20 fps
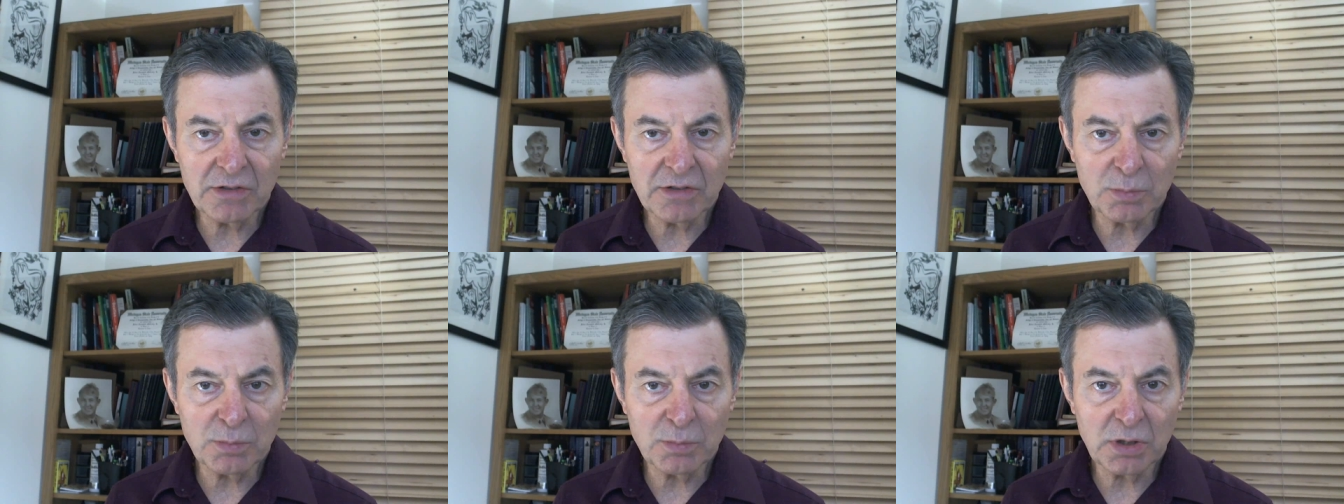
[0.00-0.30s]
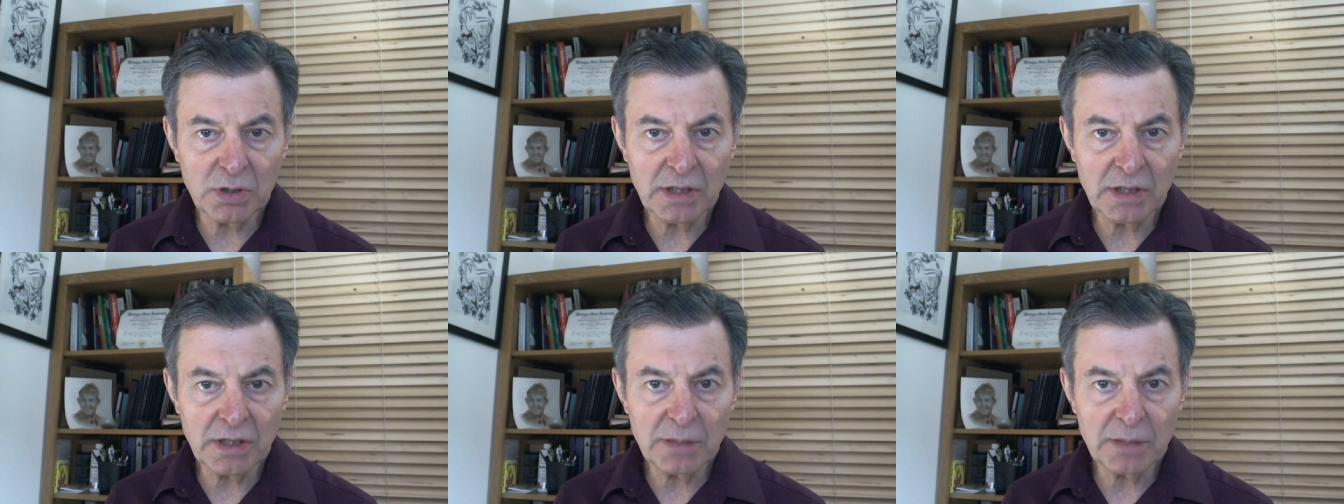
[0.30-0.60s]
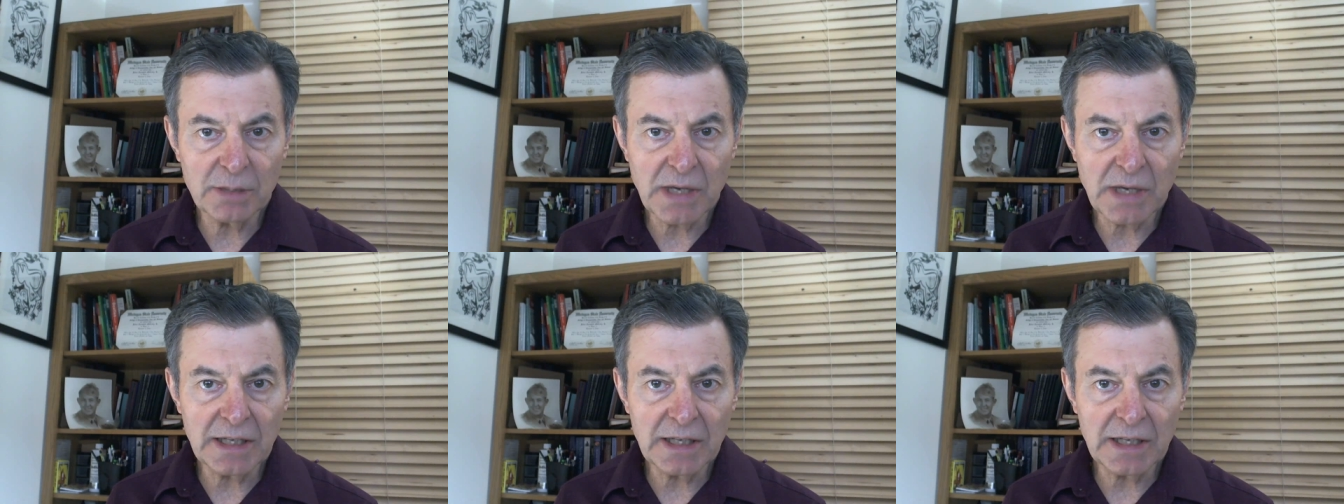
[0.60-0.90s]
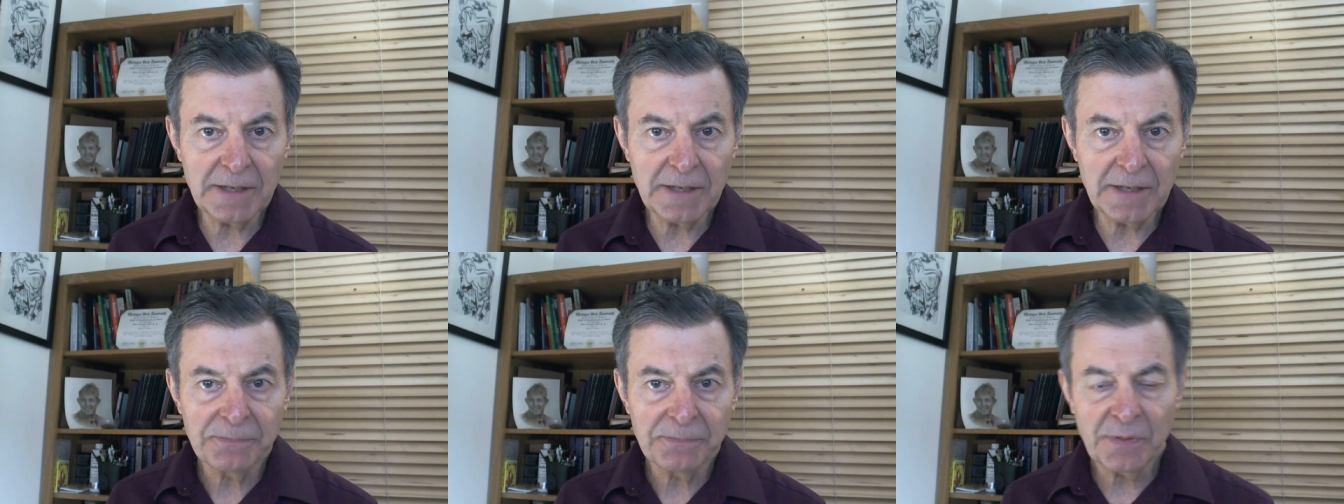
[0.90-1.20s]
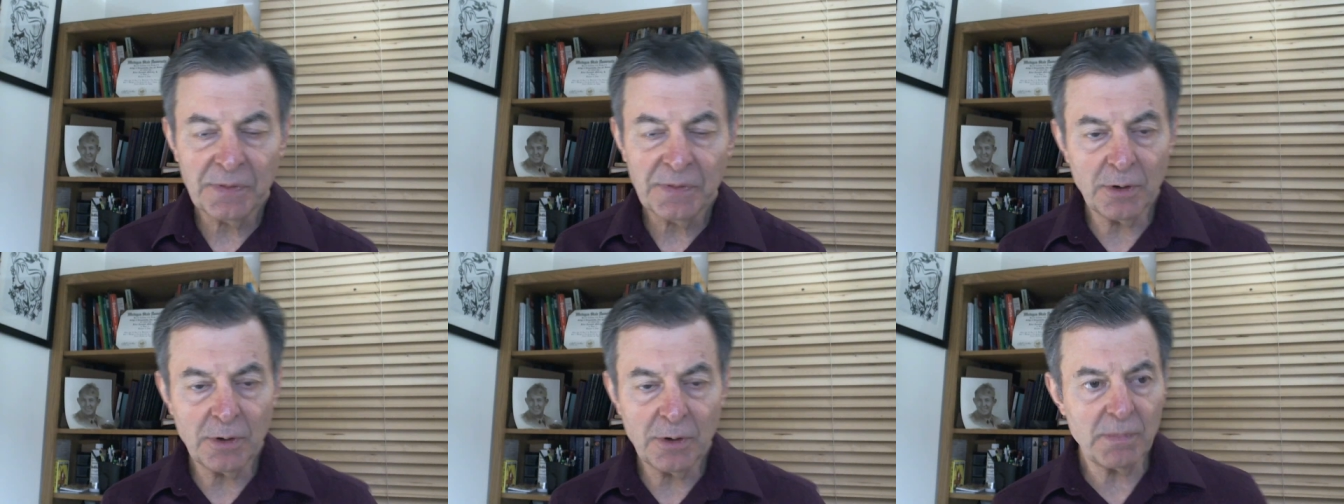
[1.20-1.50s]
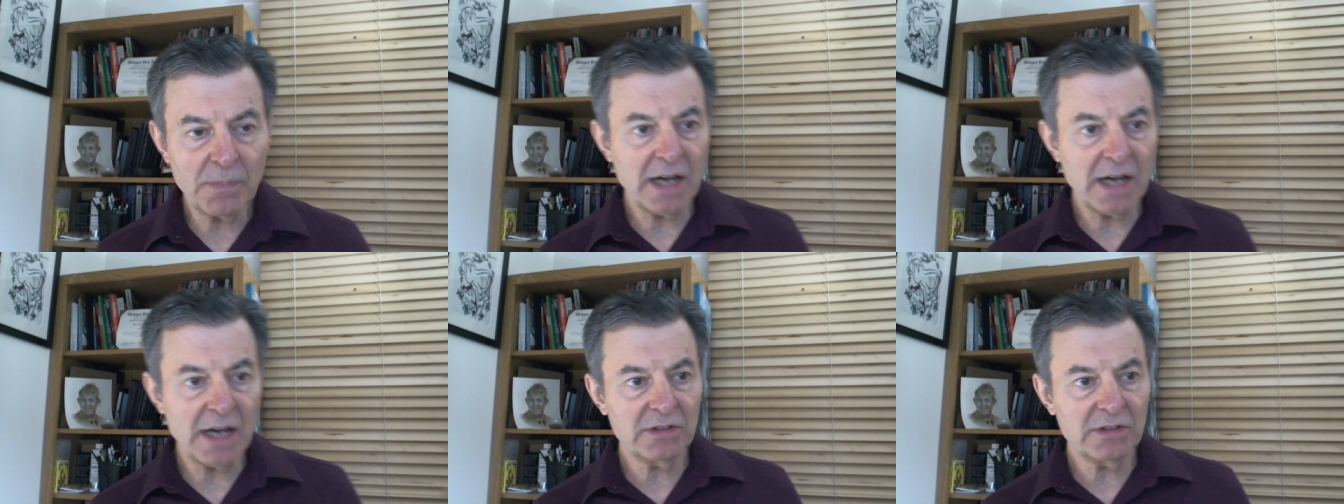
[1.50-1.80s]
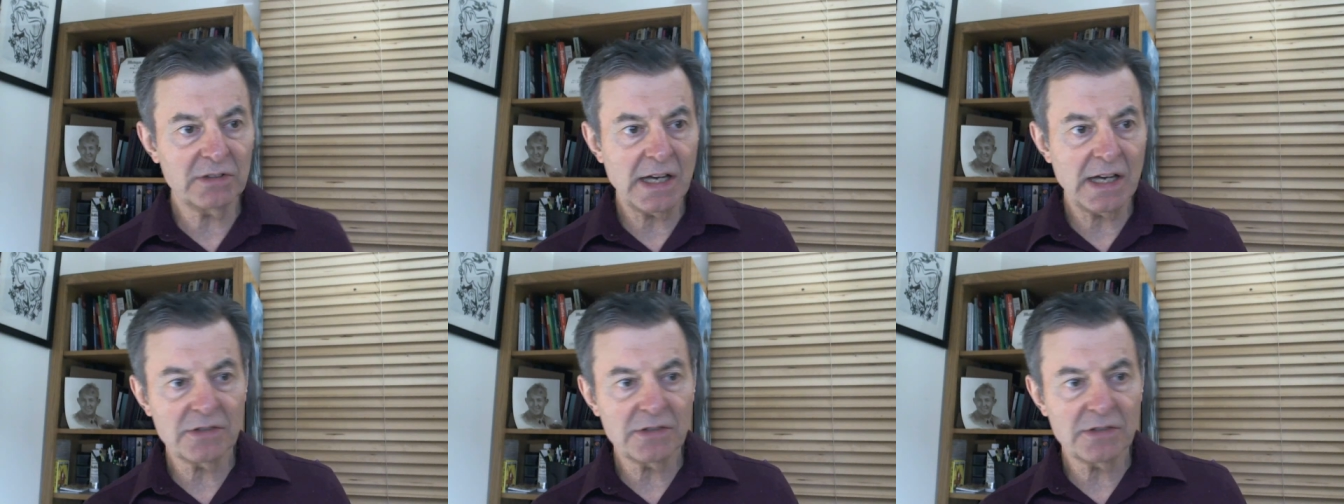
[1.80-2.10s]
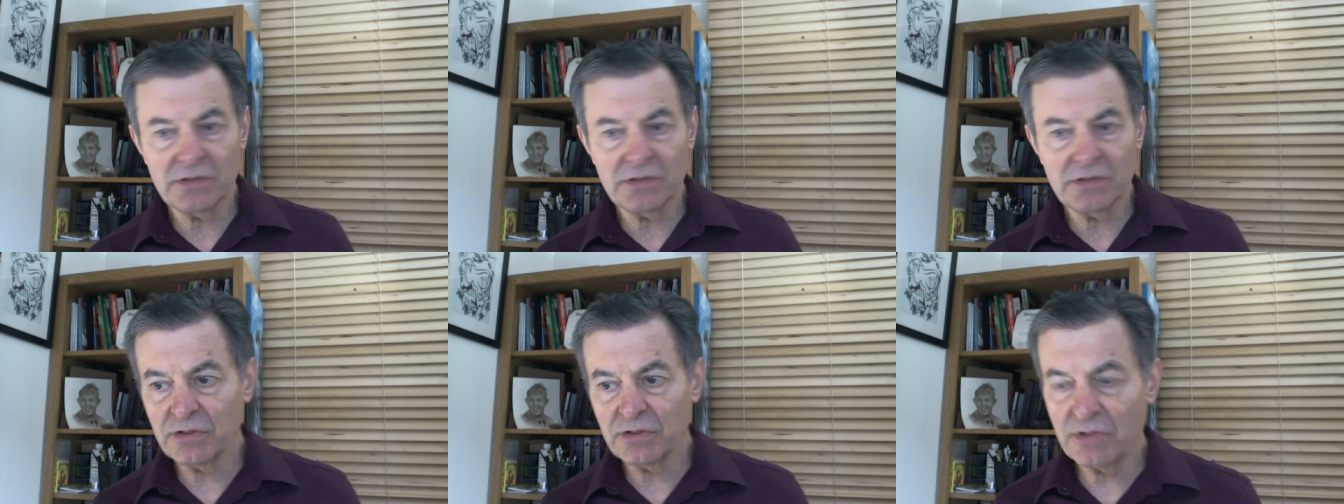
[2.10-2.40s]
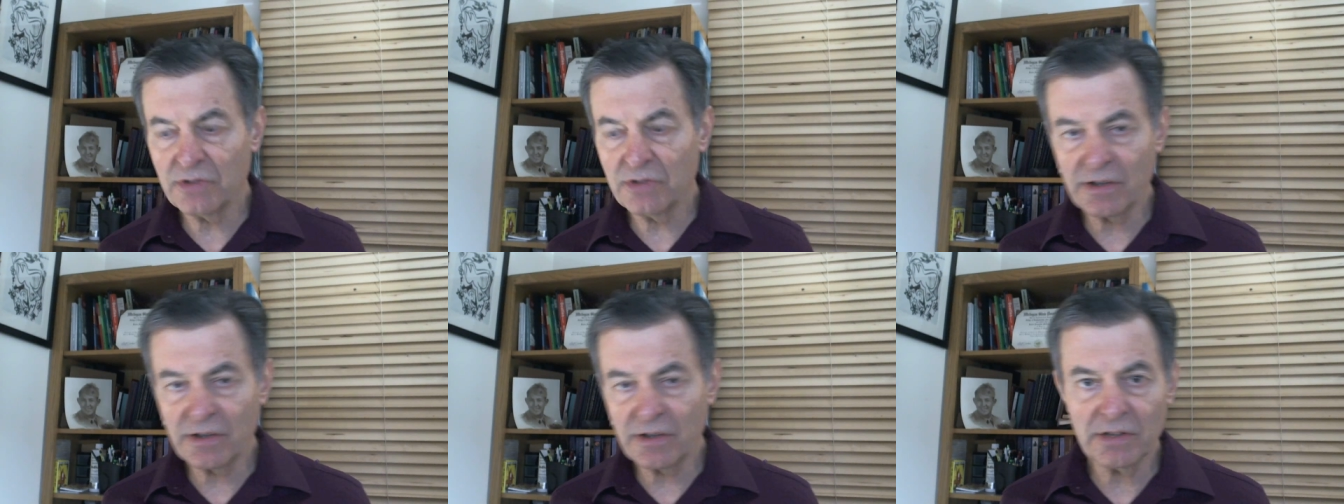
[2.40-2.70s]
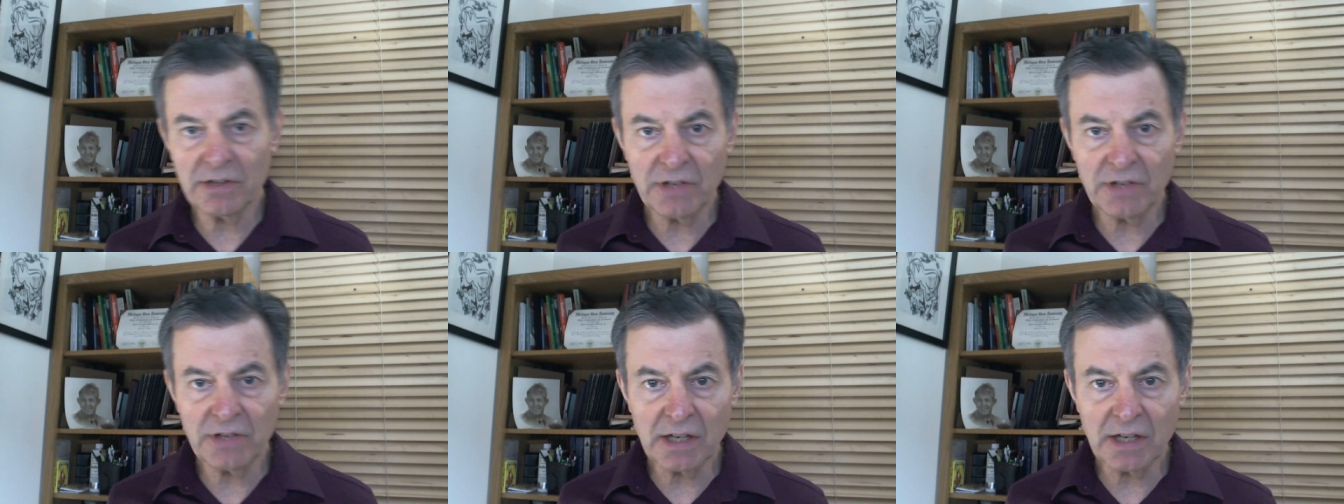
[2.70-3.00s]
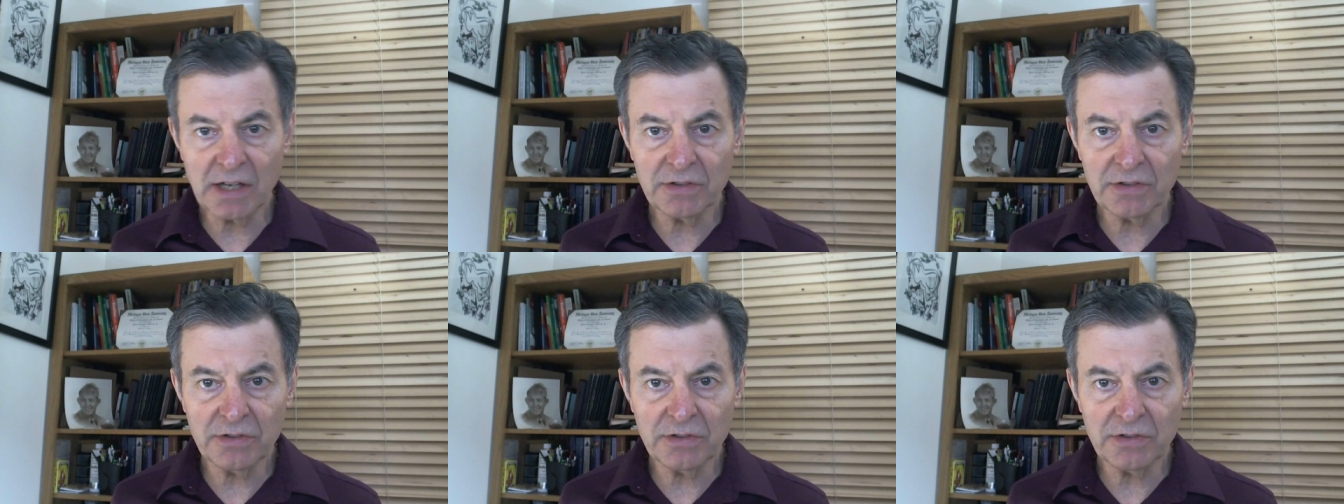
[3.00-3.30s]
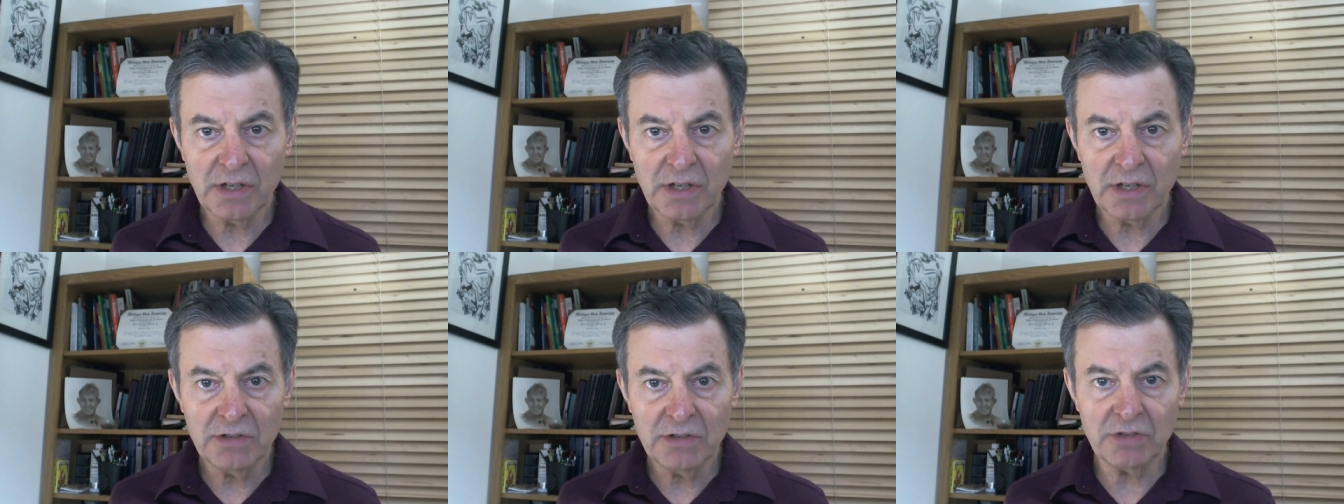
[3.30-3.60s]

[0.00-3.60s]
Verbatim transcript: doesn't belong in the body. There are mild toxins and serious toxins,